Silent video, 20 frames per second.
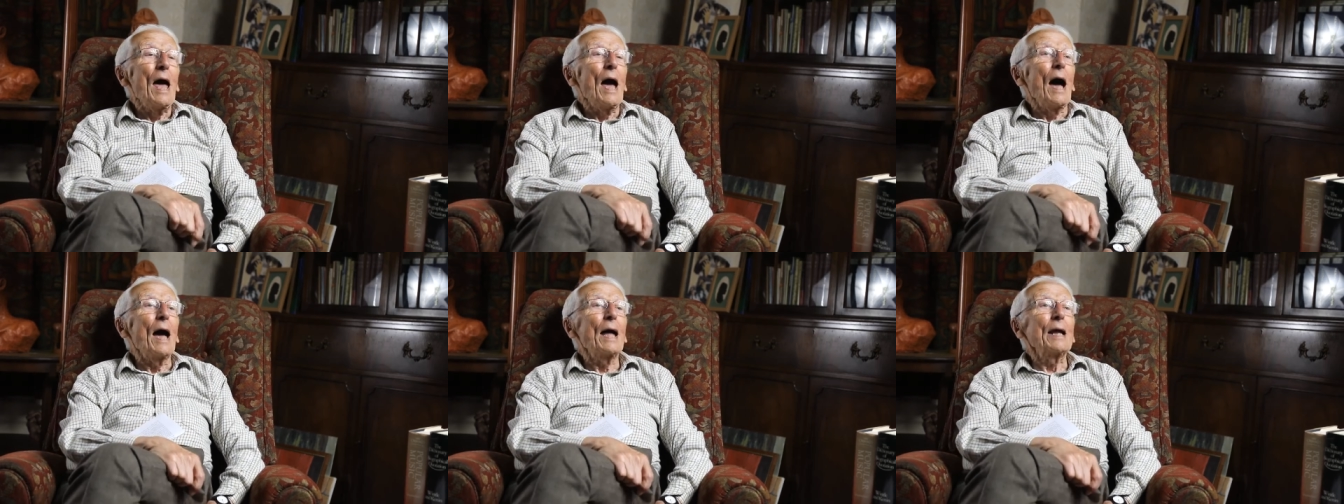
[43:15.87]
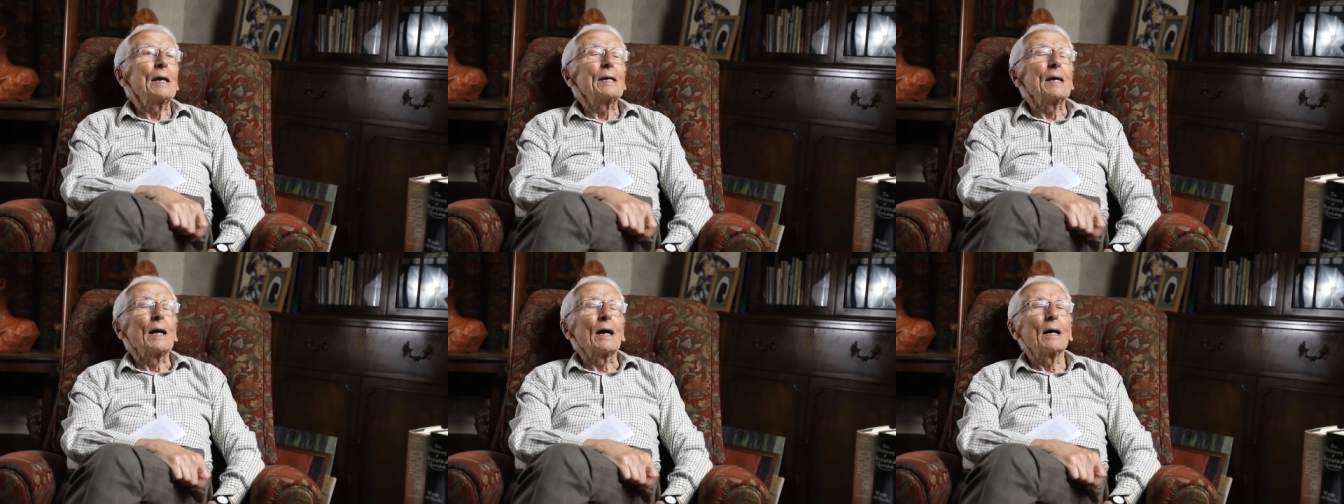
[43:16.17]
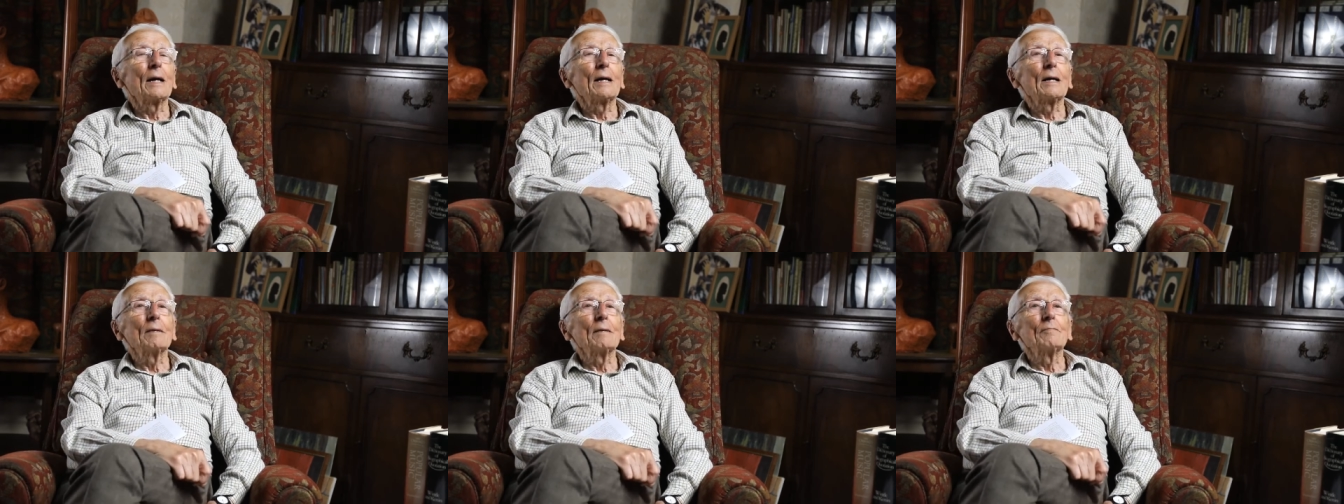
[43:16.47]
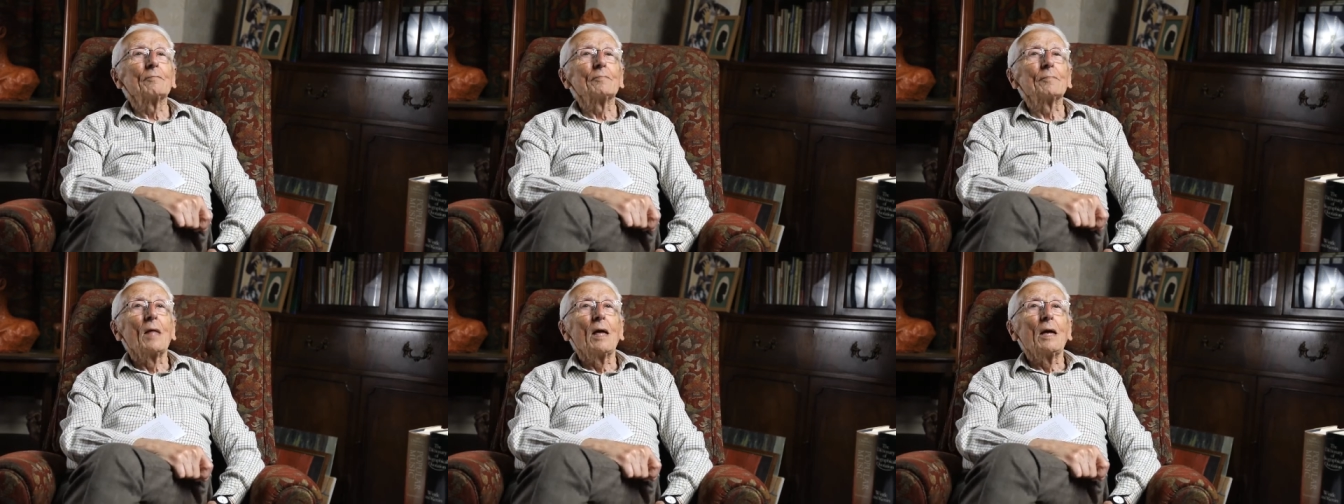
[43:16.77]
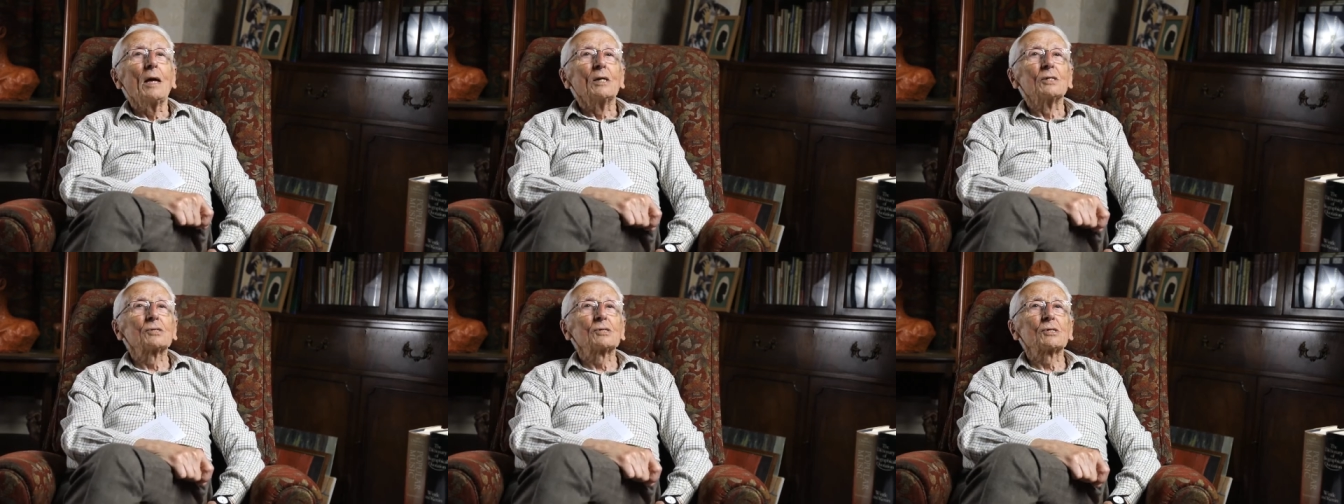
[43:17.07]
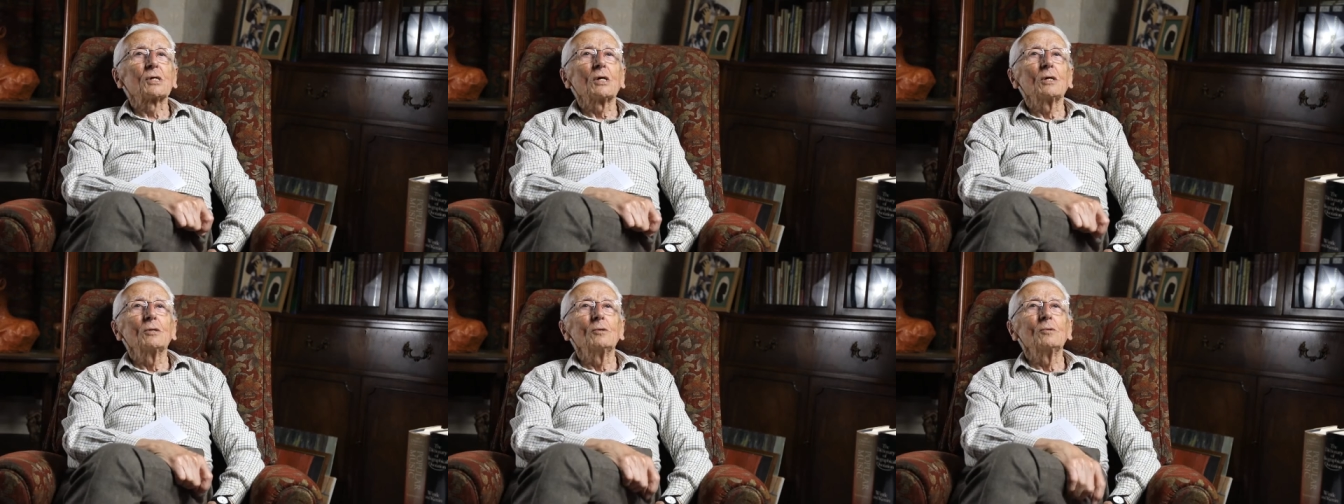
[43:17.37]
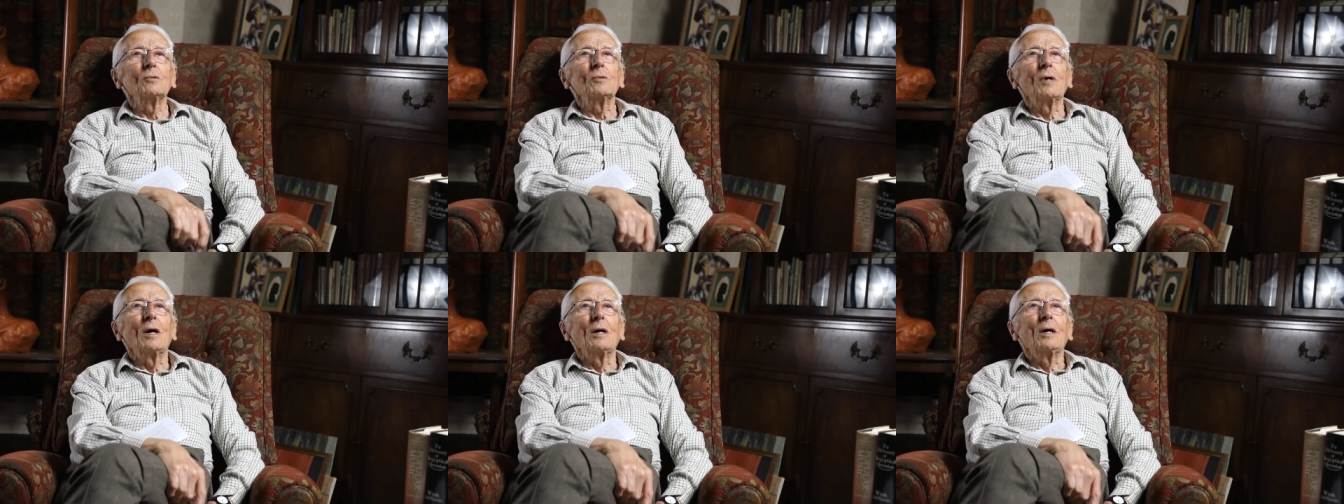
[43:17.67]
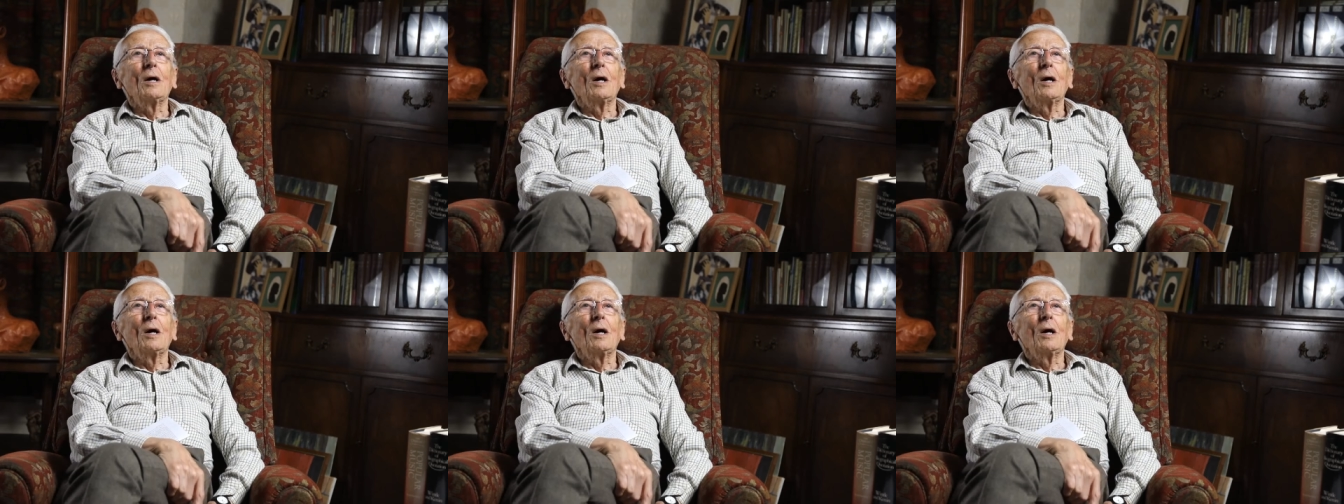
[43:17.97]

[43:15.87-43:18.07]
And um, um, so